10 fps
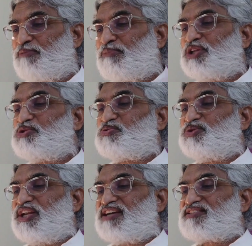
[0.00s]

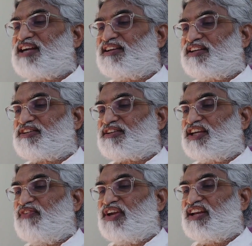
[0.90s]
Madhusudana started
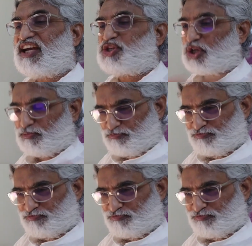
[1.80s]
giving lecture.